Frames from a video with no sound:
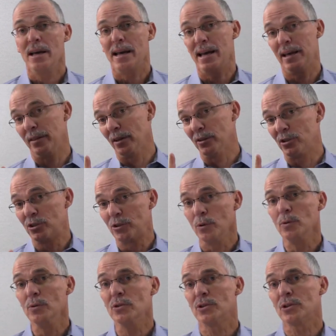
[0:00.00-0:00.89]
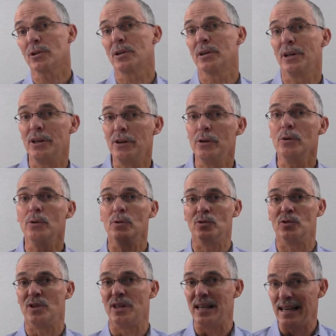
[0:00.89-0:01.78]
And the students are going to
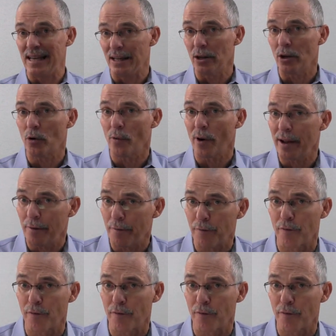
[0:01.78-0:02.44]
use the integrative